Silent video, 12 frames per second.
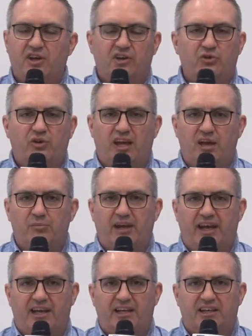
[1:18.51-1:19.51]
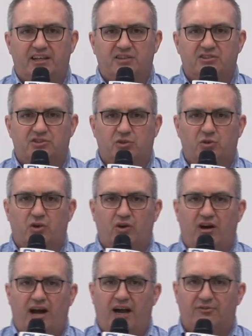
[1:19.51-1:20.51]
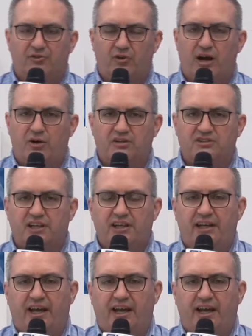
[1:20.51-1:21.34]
you can't be hanging in school after hours.